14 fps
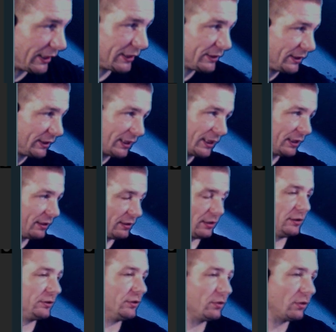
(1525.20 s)
tested that
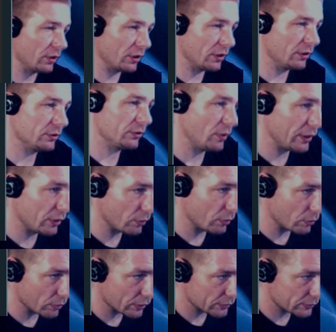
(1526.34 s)
not too long ago, so I know
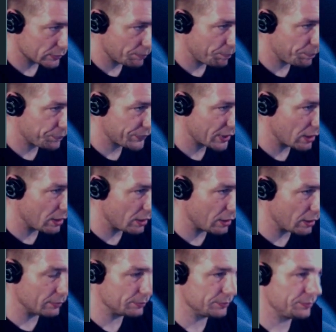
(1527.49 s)
it works.
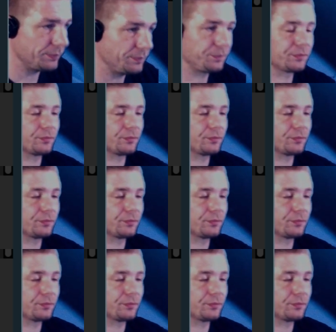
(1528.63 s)
Um,